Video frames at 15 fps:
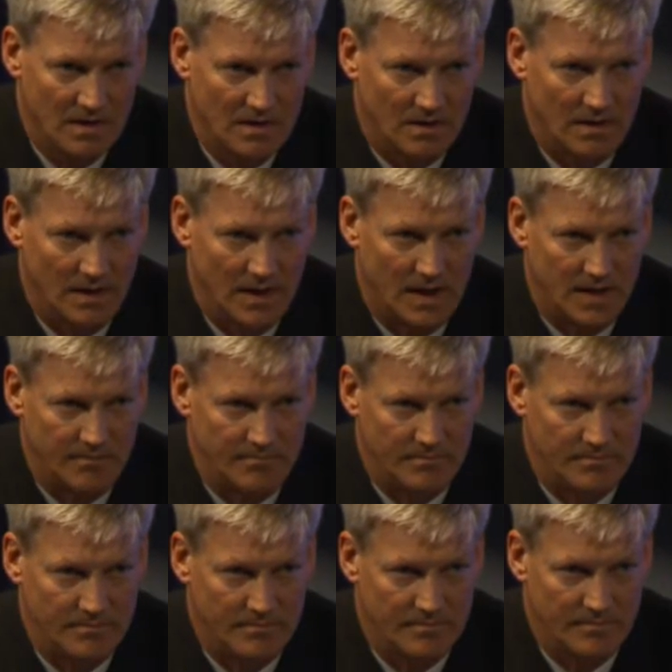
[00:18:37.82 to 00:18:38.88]
I
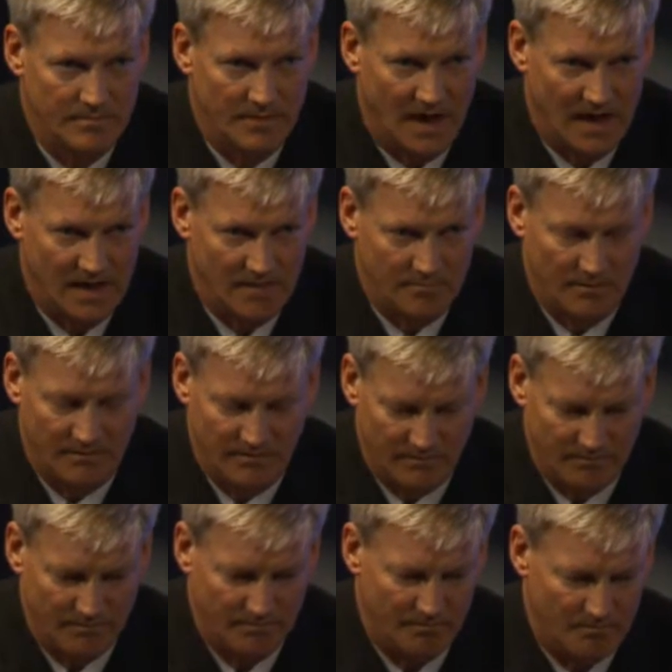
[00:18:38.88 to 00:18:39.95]
am
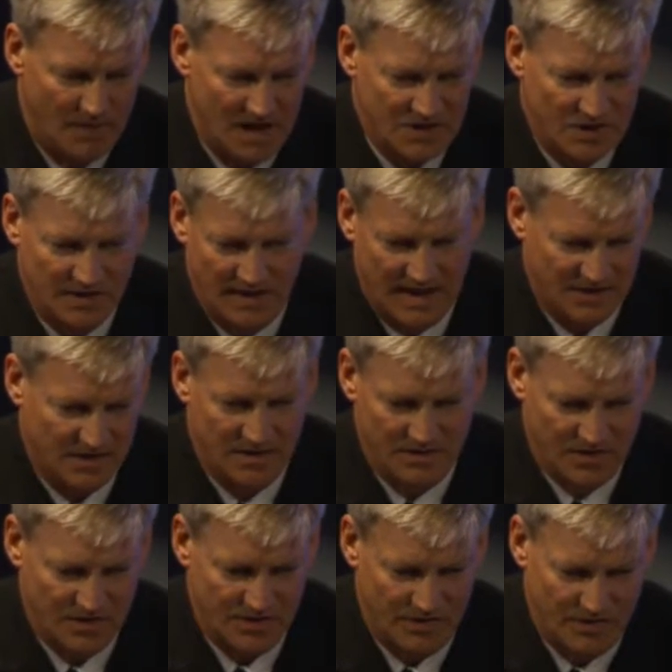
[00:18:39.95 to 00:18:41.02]
much less
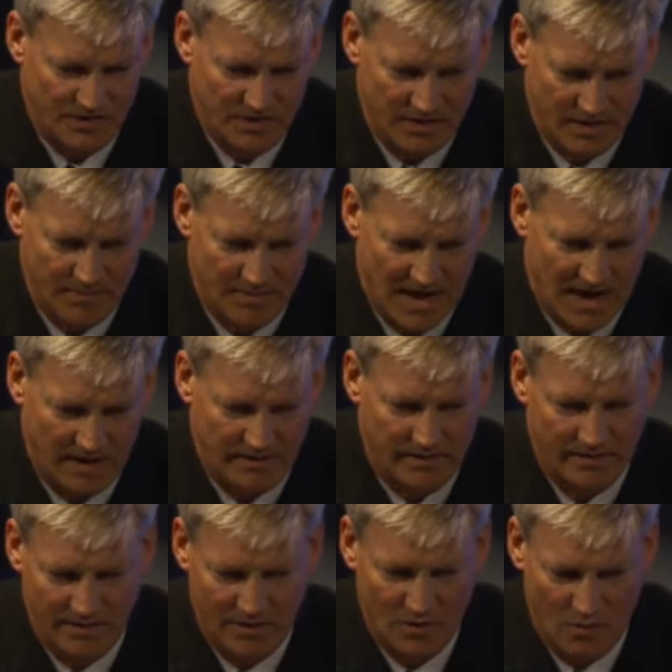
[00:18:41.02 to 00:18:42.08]
concerned about,
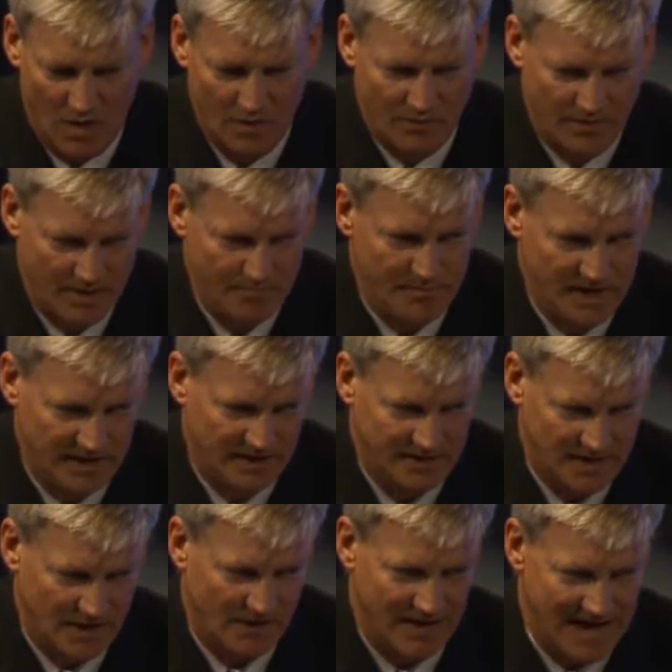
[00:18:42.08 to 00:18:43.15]
quote, the
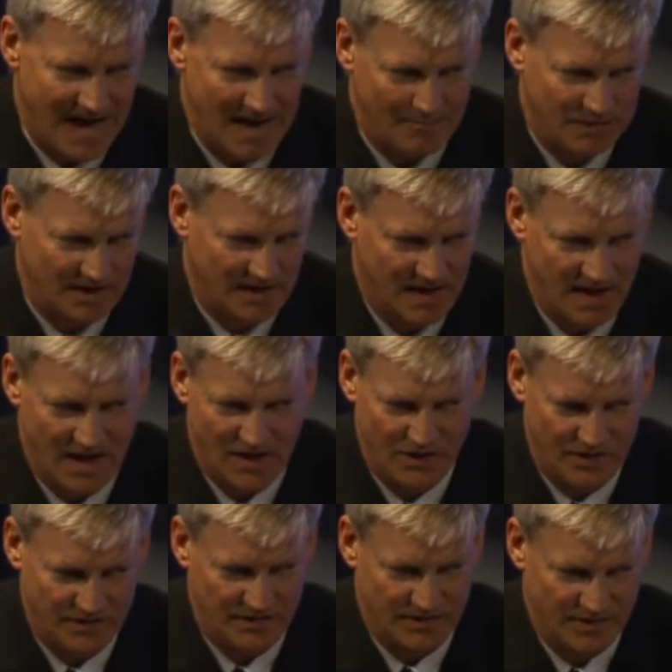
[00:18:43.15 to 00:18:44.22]
military
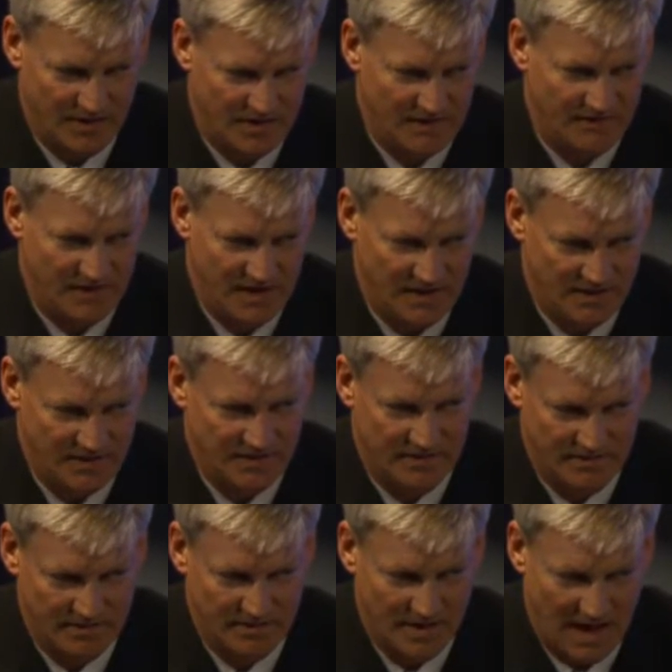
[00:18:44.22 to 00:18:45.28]
applications of these
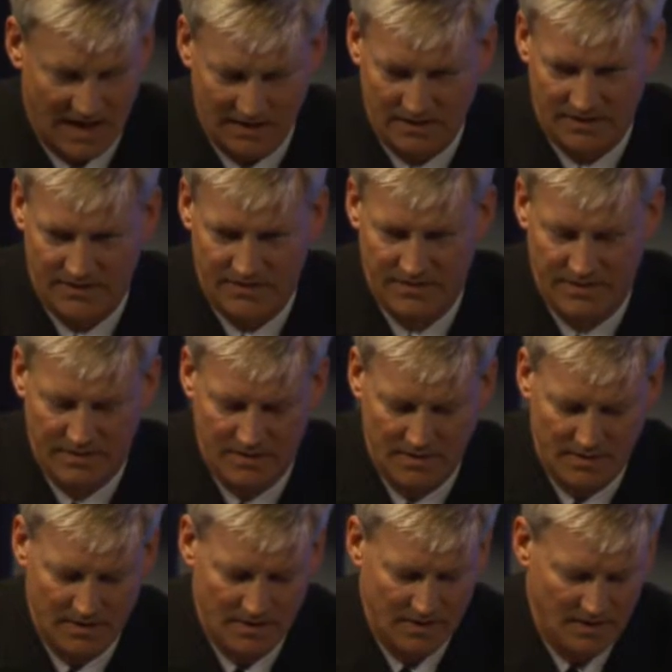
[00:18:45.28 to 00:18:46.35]
islands.
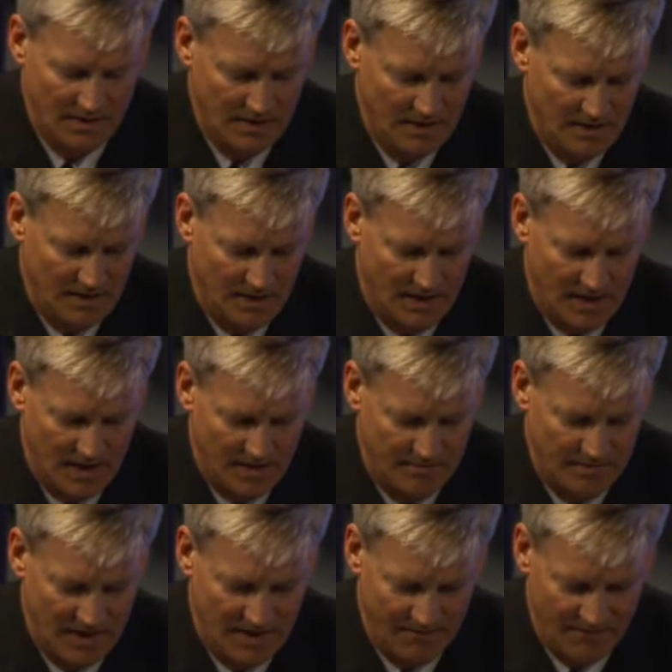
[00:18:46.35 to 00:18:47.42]

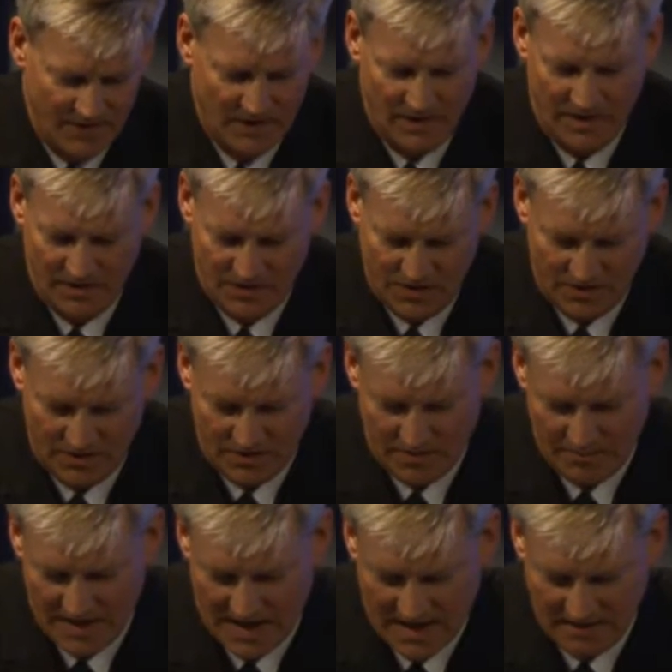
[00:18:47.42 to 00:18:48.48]
I'm very concerned
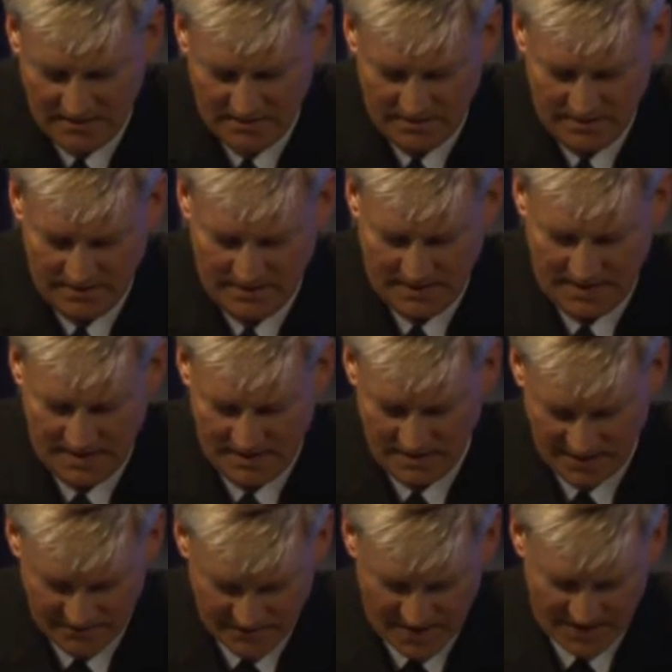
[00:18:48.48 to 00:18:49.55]
about the
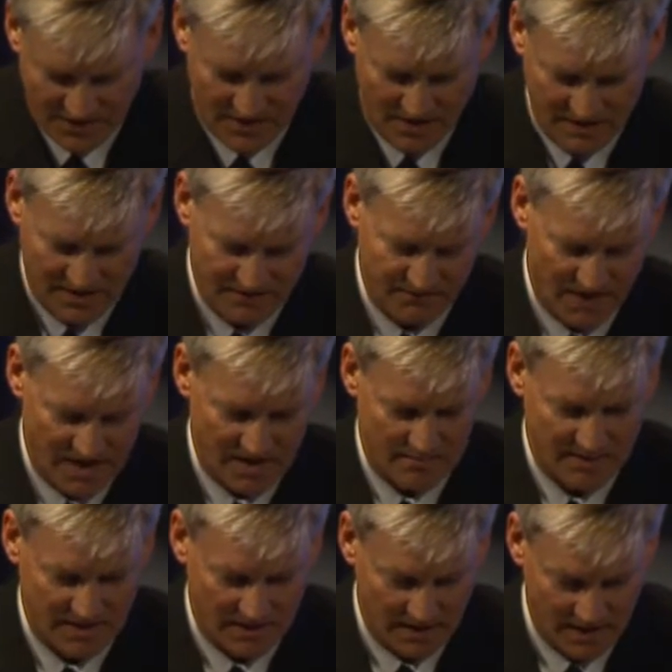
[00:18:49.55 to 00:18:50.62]
effects on the
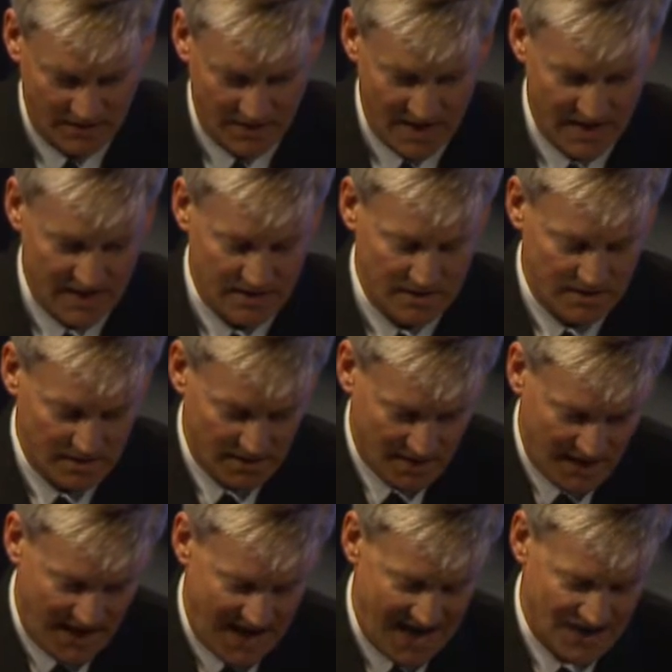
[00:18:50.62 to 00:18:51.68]
environment, and then
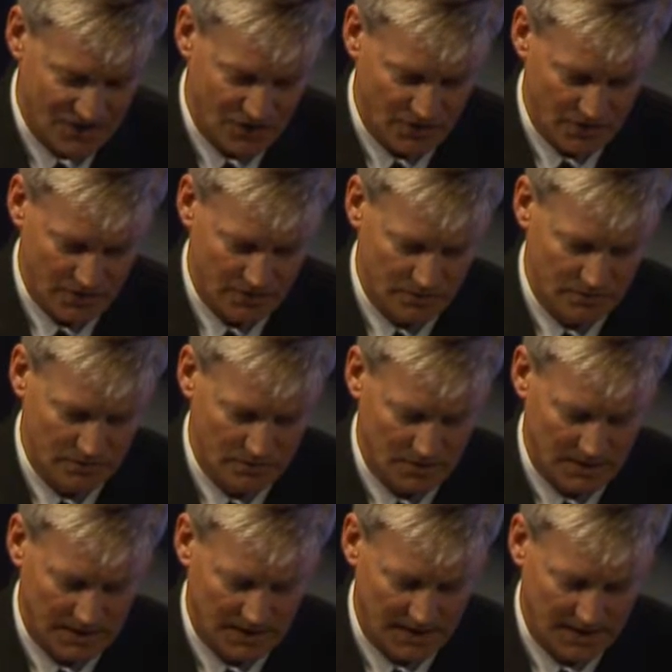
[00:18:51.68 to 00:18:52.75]
as you
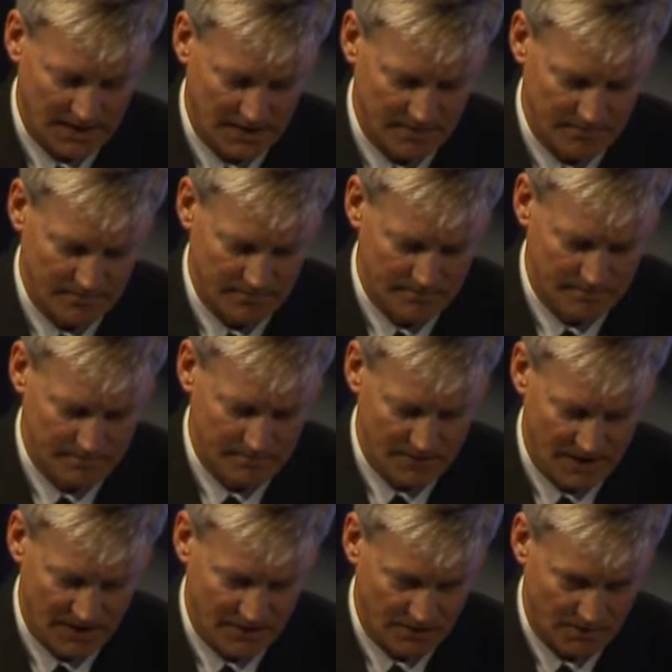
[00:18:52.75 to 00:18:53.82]

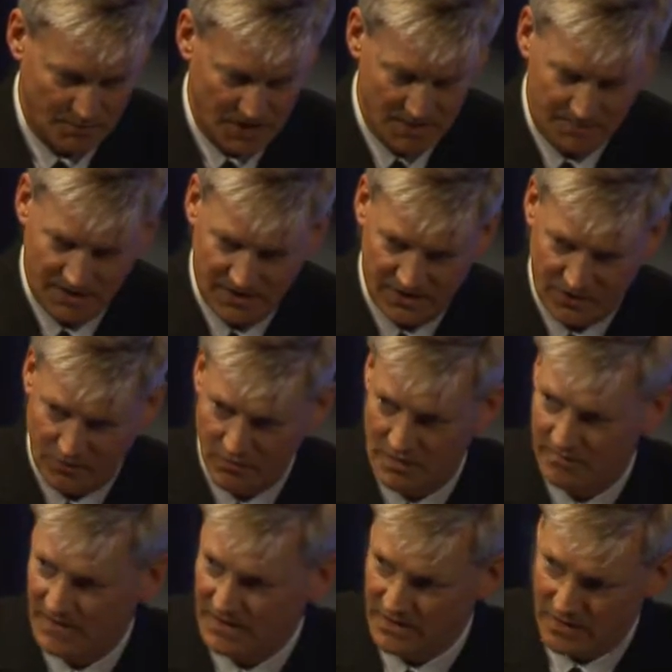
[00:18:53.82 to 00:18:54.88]
and there are people in this
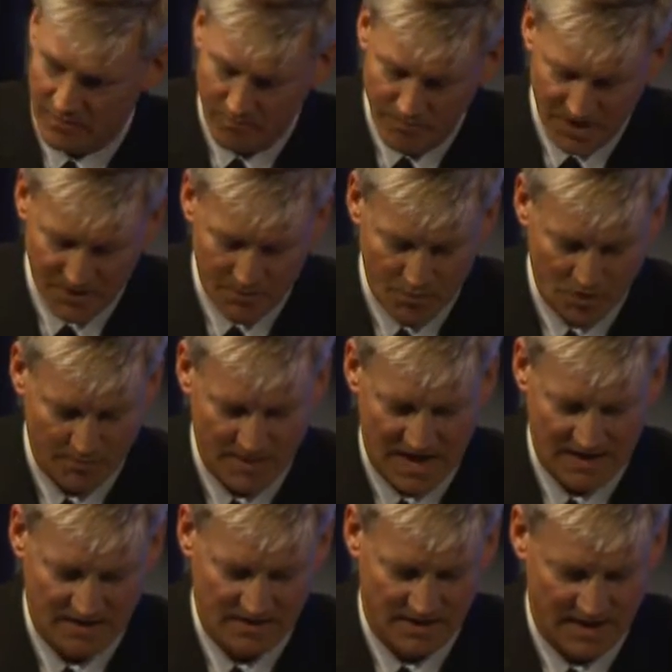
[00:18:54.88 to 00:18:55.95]
room that know much more
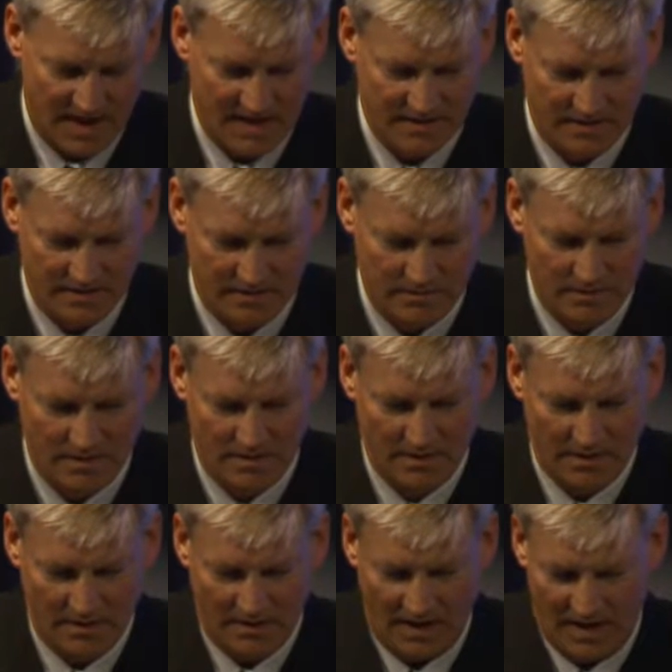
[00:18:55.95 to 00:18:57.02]
about it than I do,
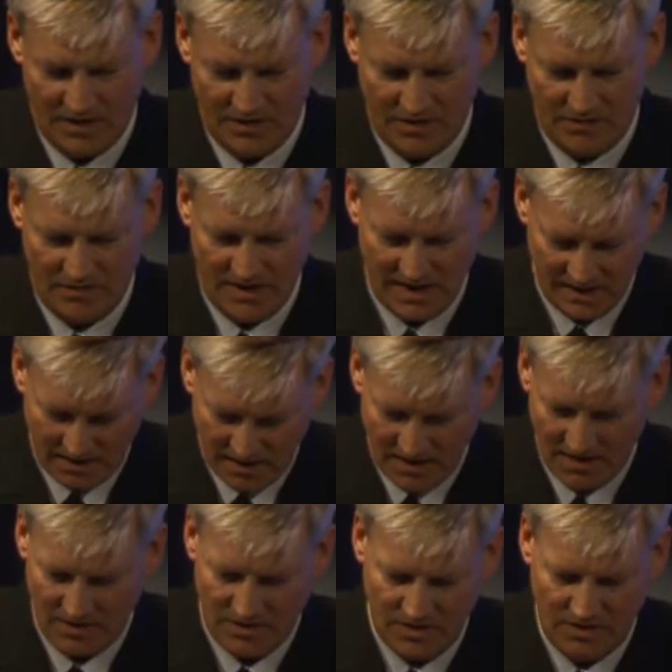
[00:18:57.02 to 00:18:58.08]
as you get
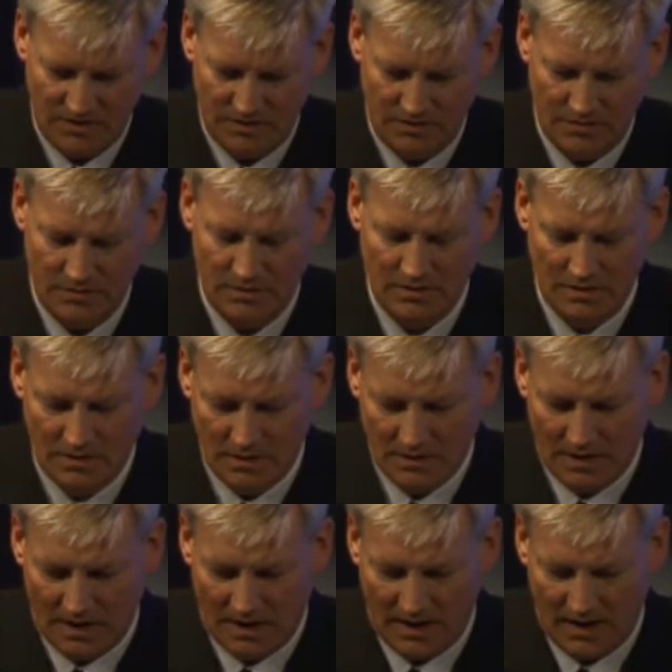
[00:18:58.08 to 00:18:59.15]
into
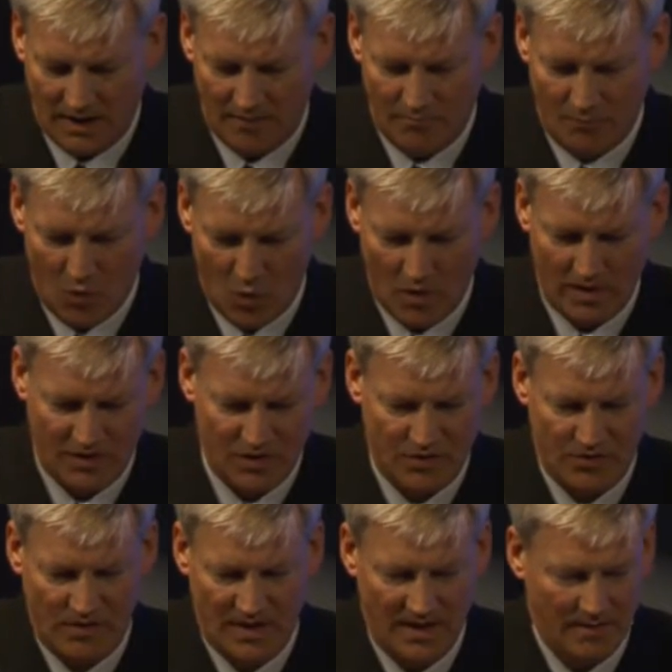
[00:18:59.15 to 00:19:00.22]
more
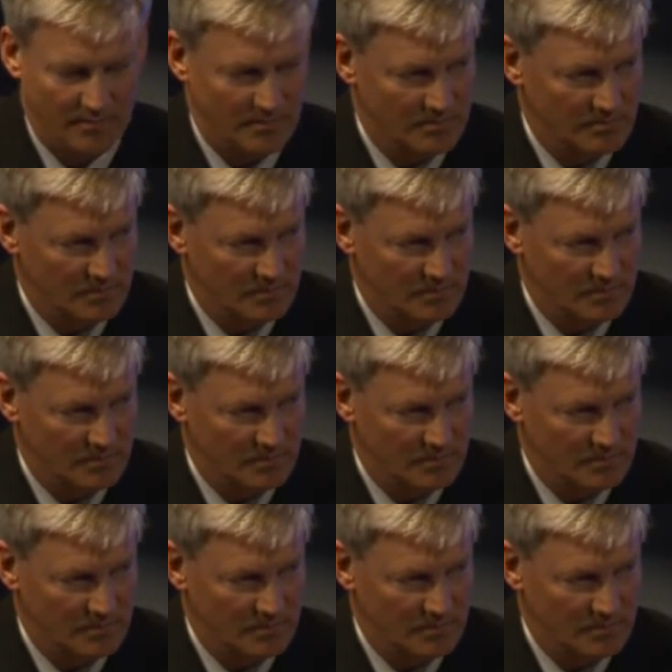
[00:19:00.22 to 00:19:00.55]
extreme